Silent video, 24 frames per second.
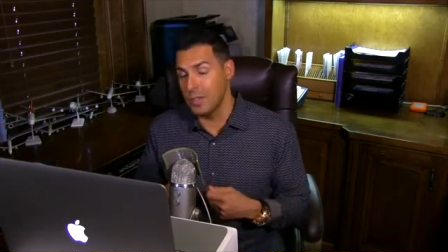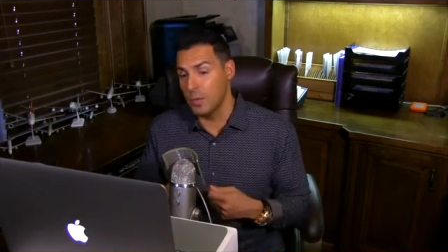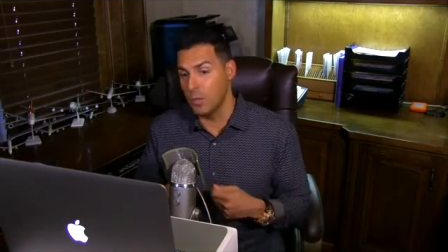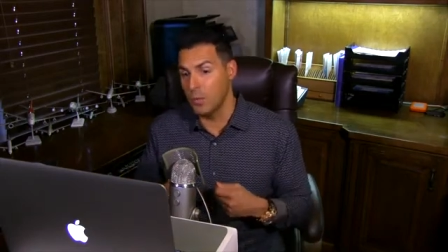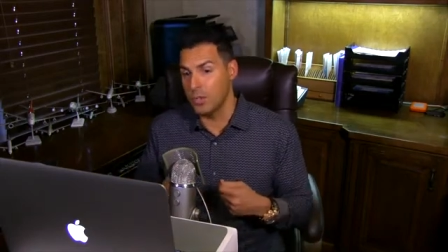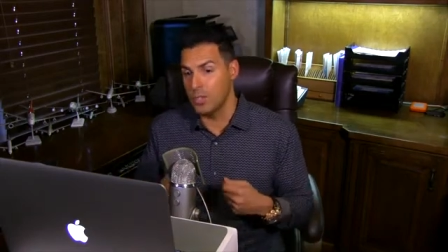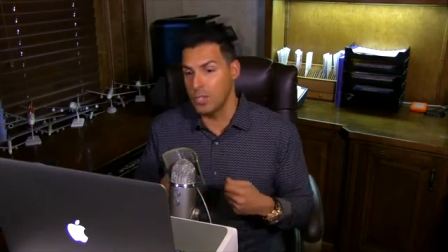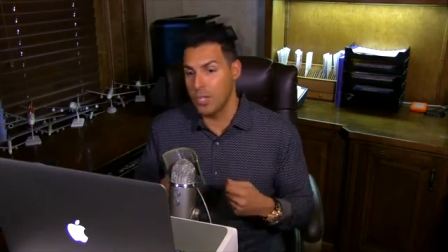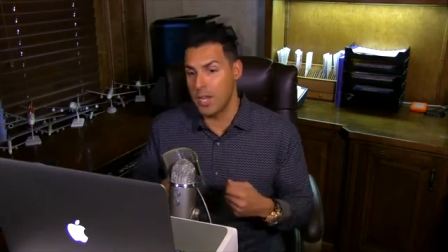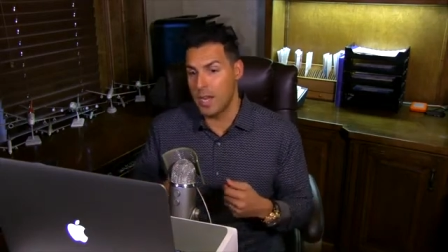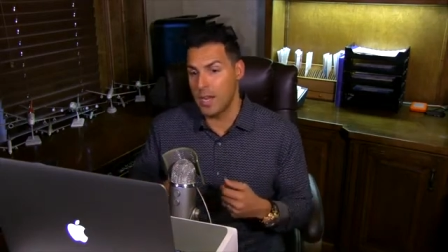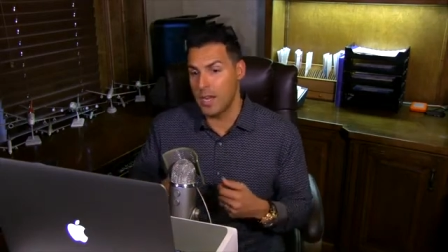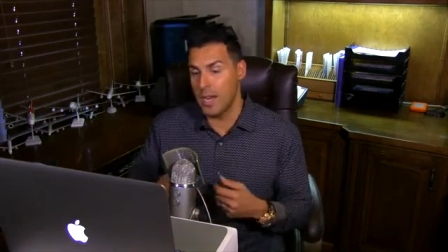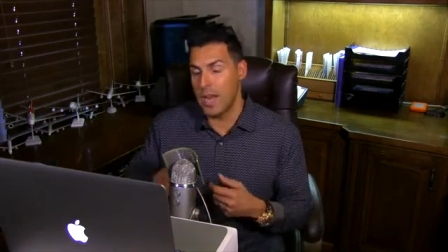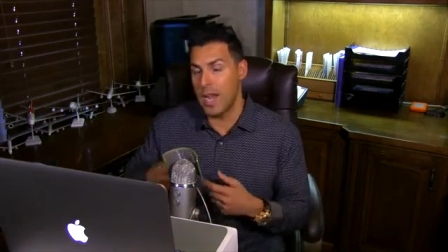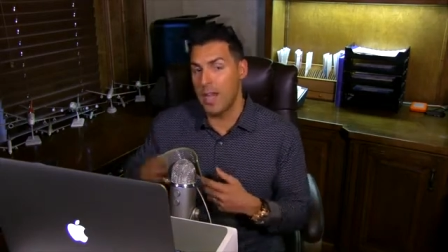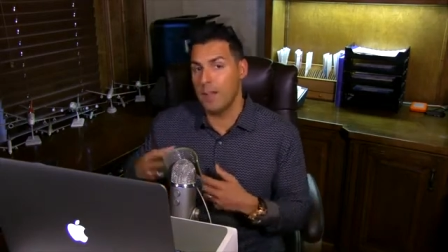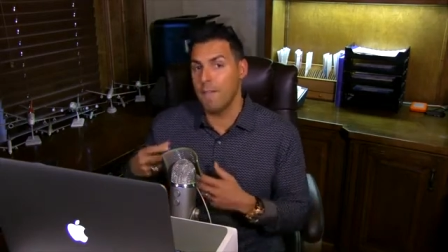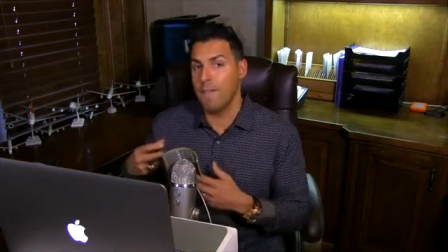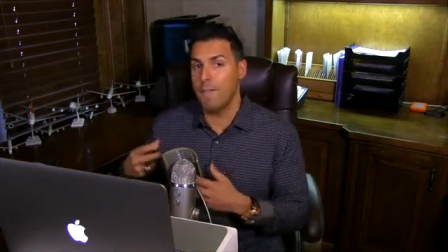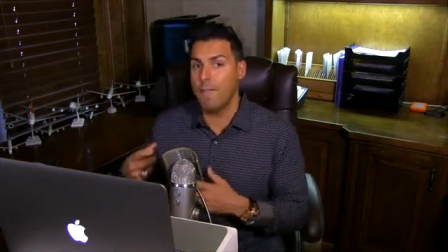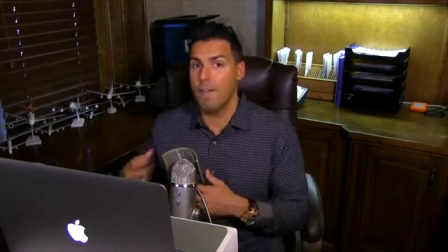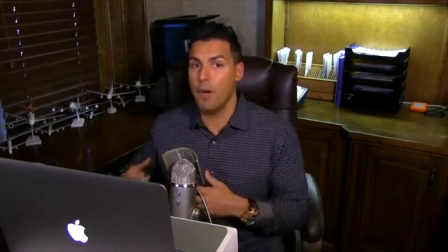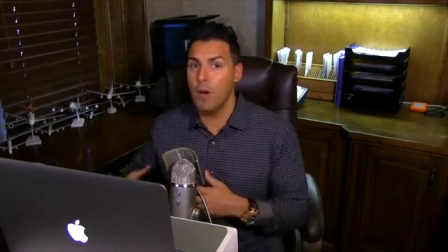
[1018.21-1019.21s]
Then once you had an
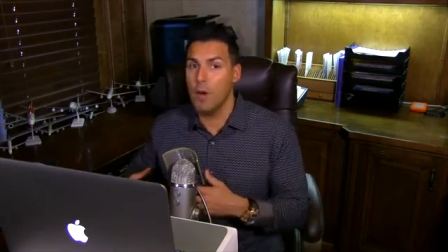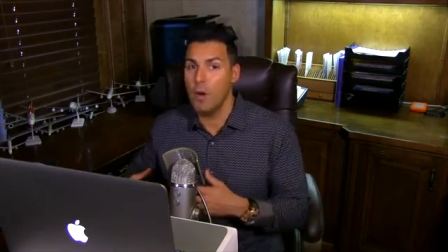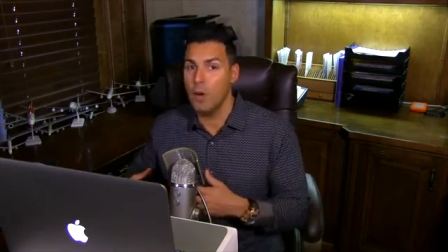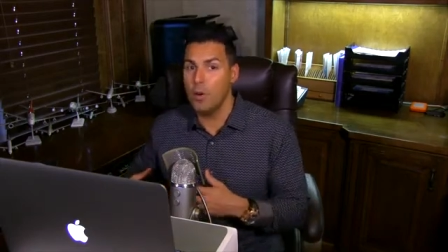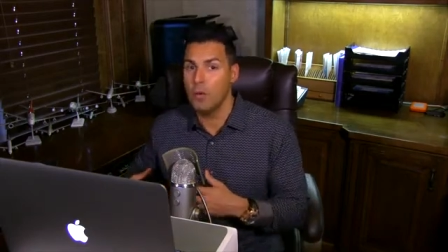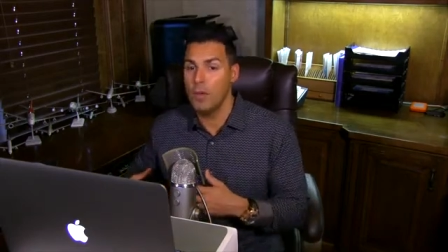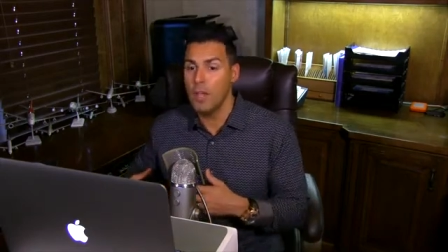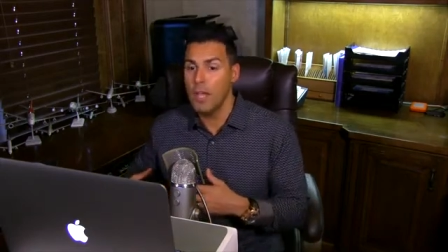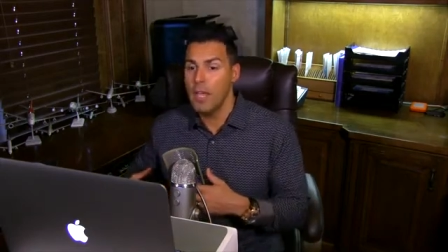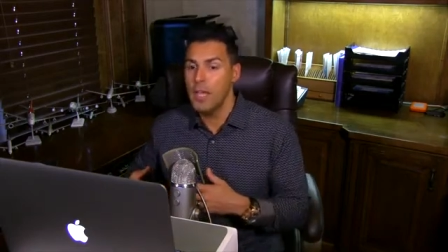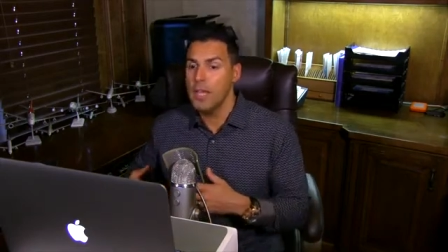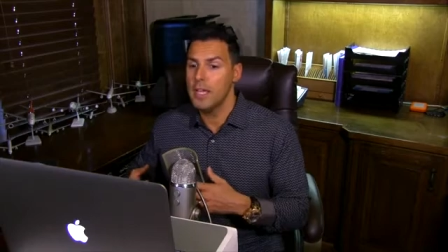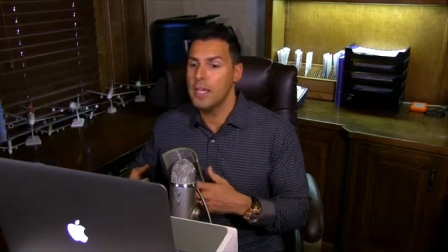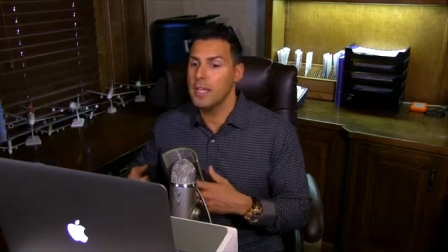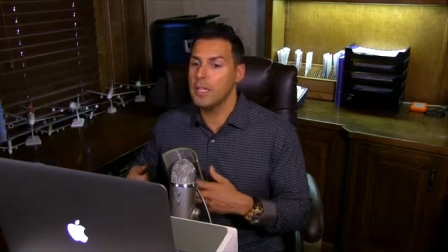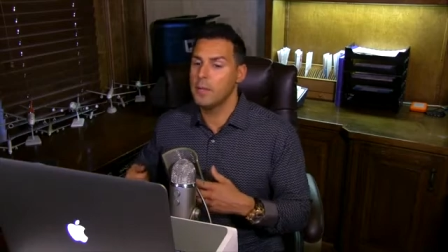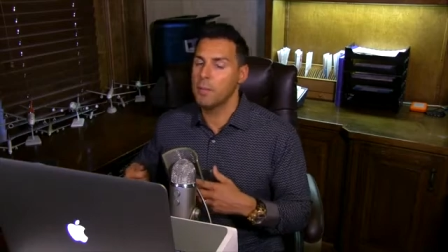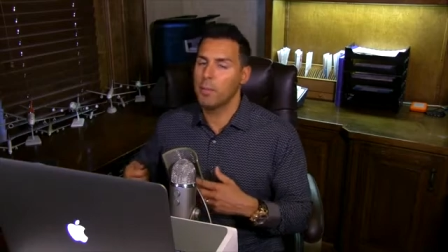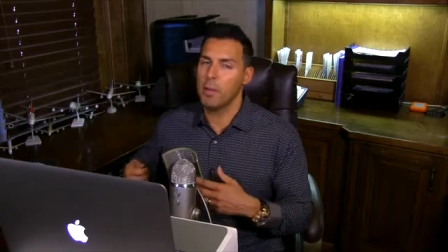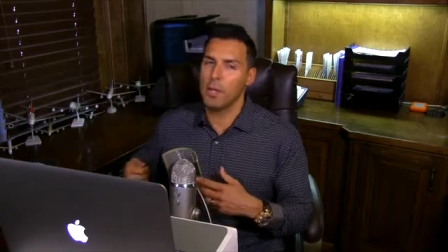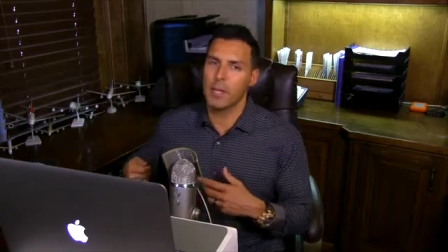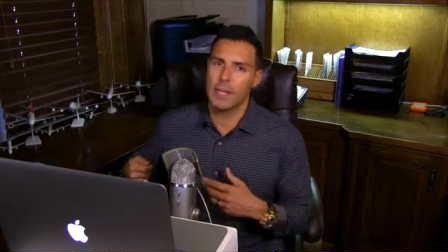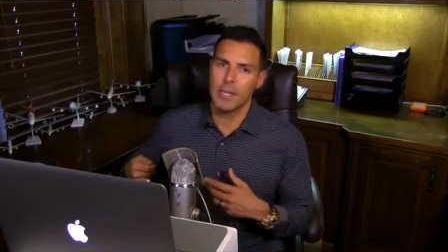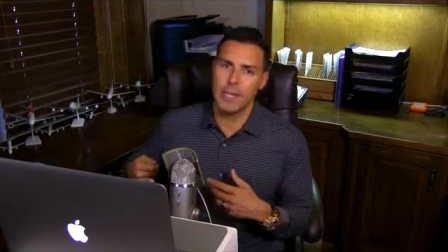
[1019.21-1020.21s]
iPhone, you had
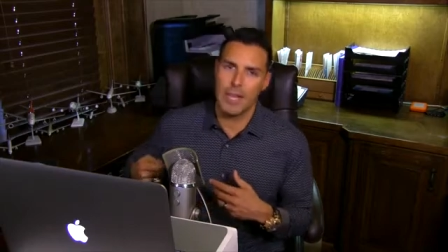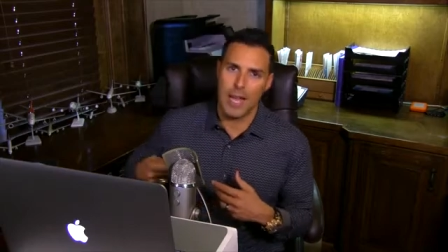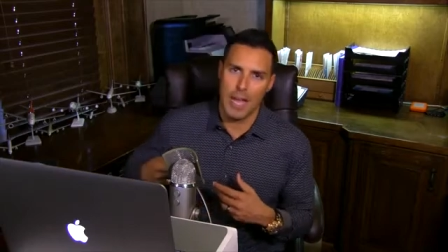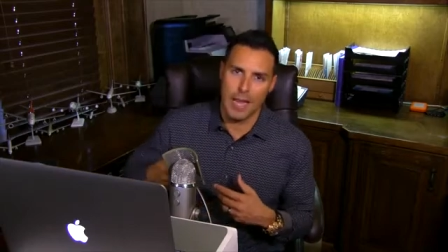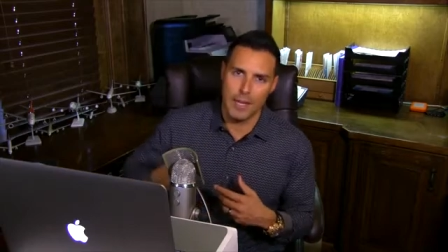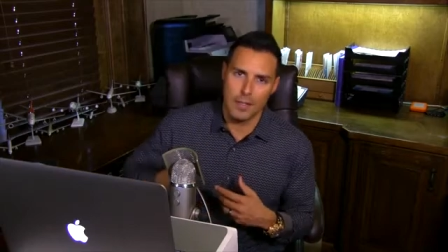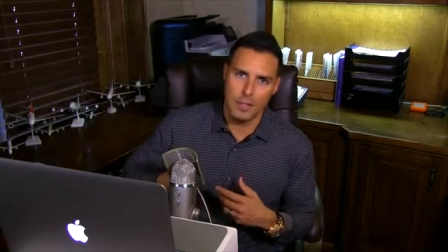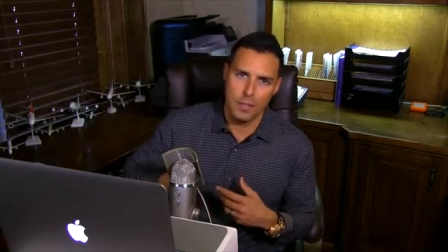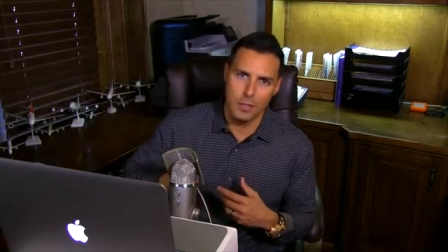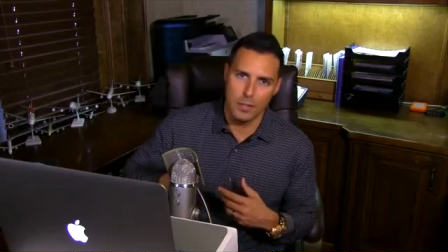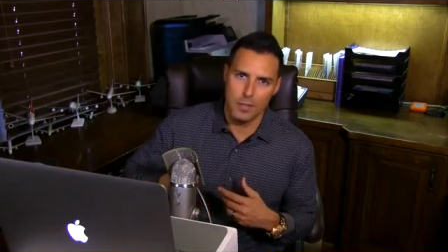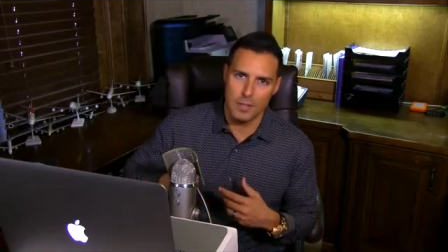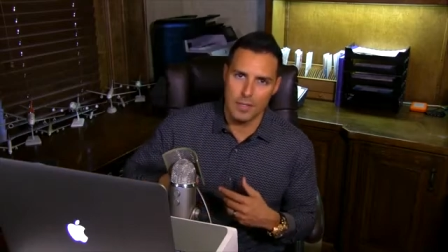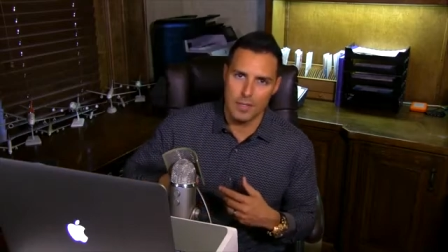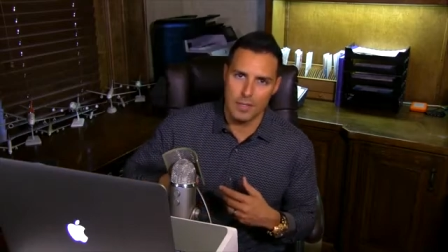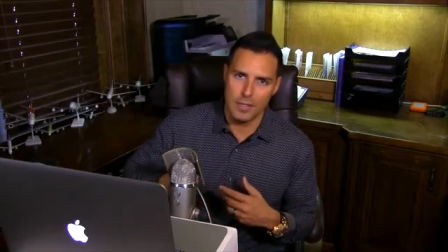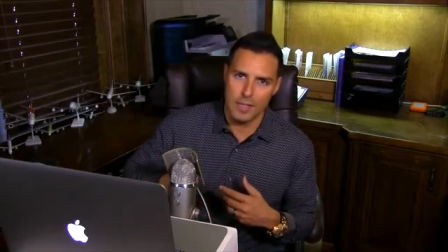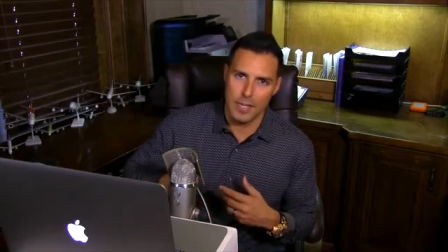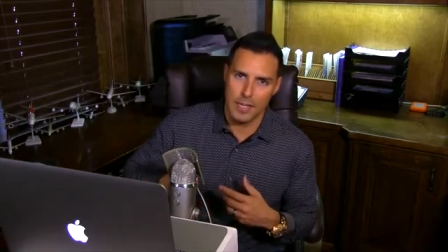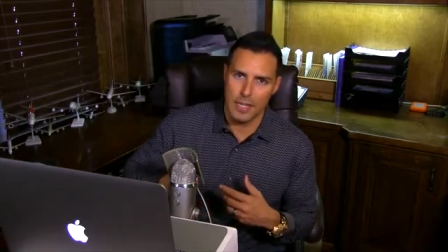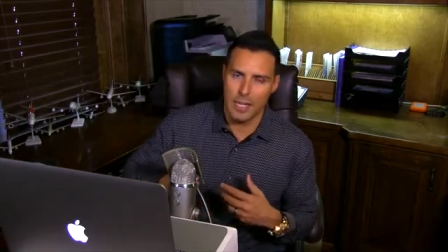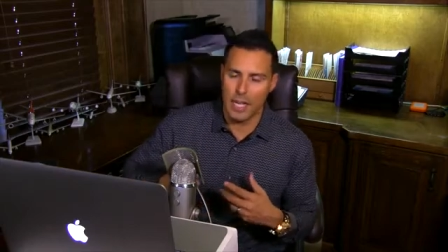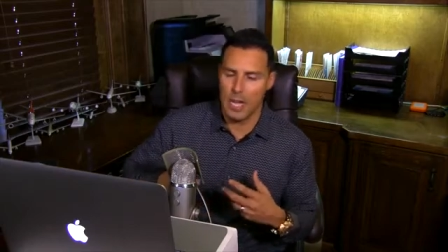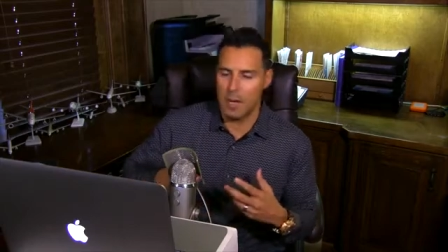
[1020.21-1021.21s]
to plug into iTunes to
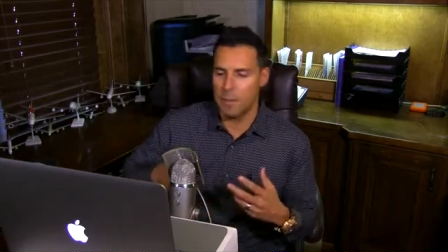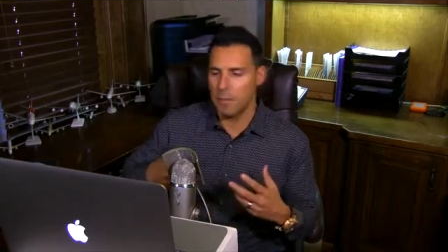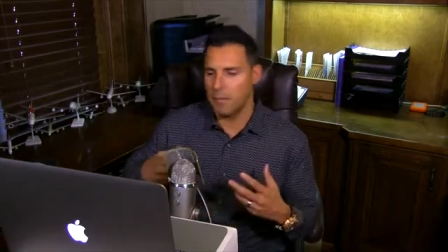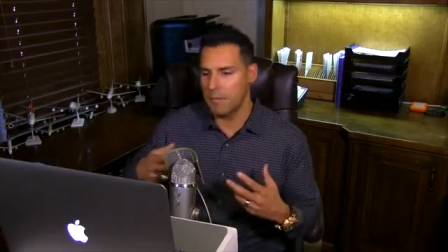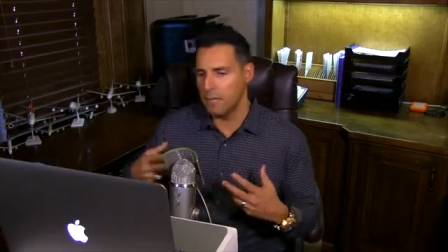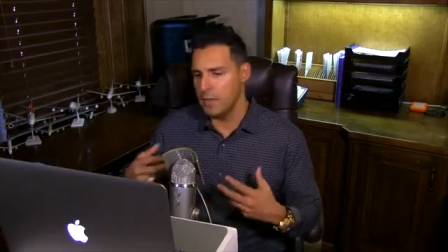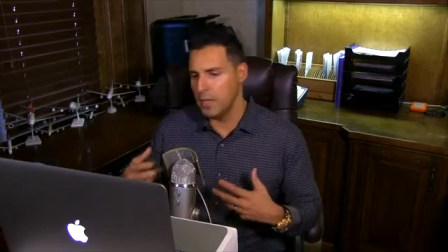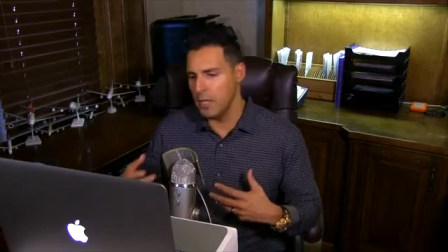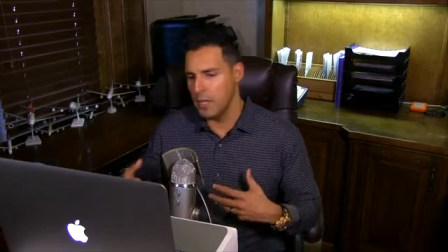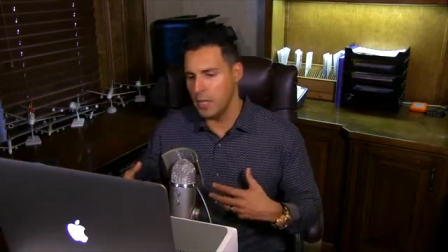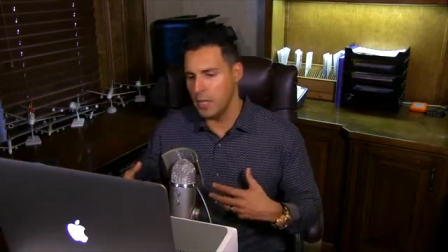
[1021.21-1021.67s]
sync up